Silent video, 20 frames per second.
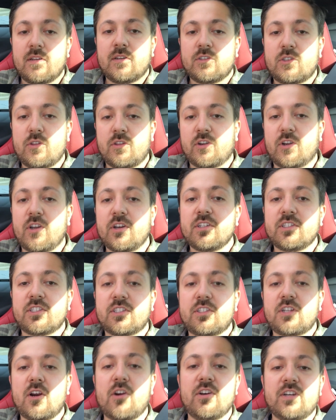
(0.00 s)
So they're going to
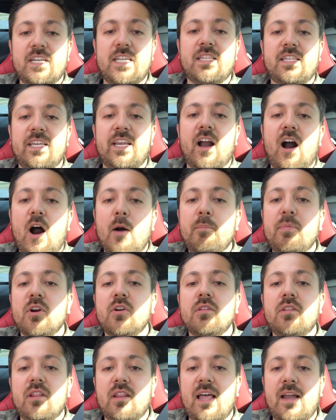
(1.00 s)
start in the
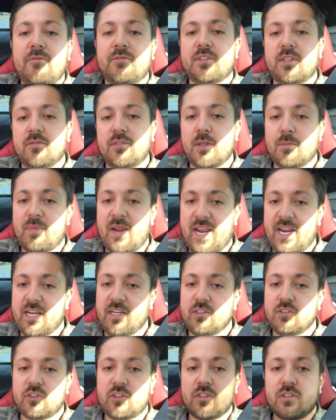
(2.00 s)
upper left of the
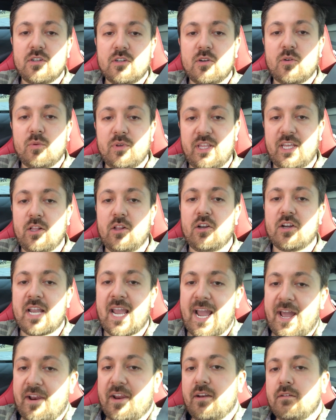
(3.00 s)
page when they look
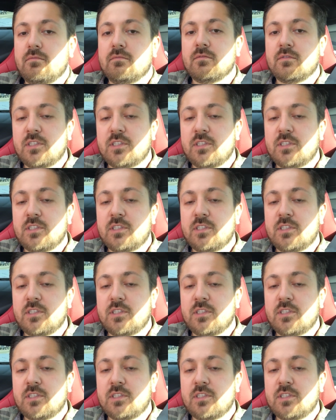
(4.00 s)
at it.